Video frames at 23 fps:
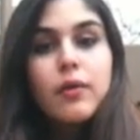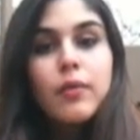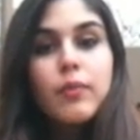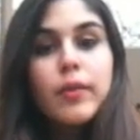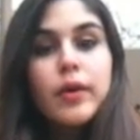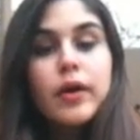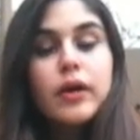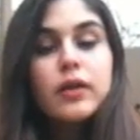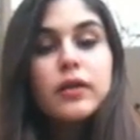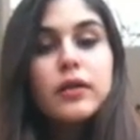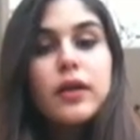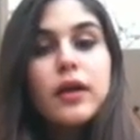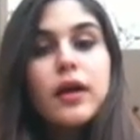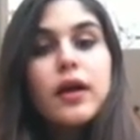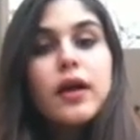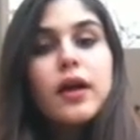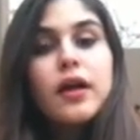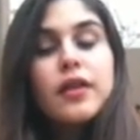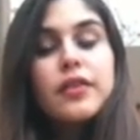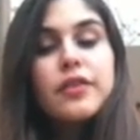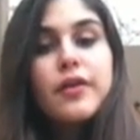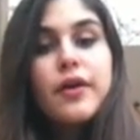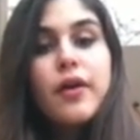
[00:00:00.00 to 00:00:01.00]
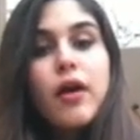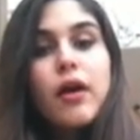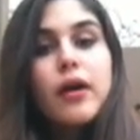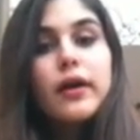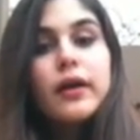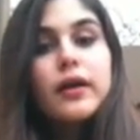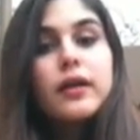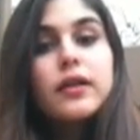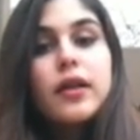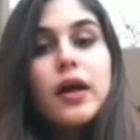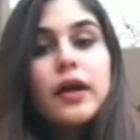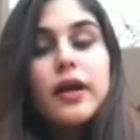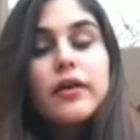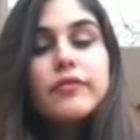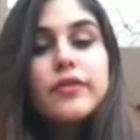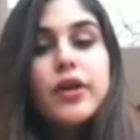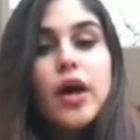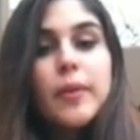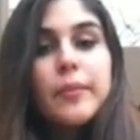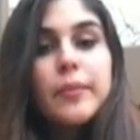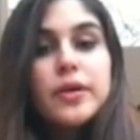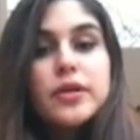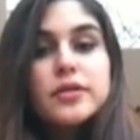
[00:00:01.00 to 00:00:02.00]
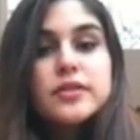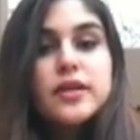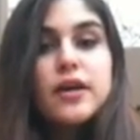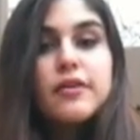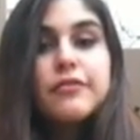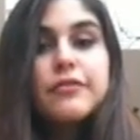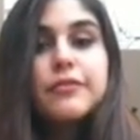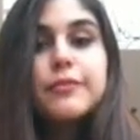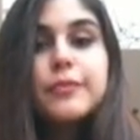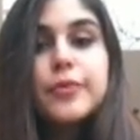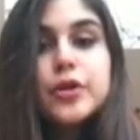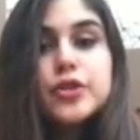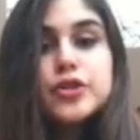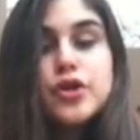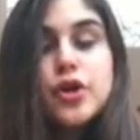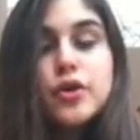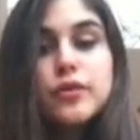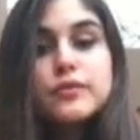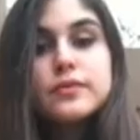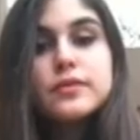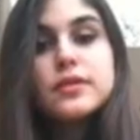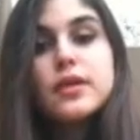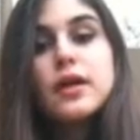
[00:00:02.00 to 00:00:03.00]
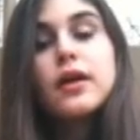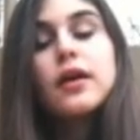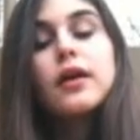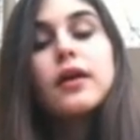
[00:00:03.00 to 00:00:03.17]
Well, there are a lot of numbers of protons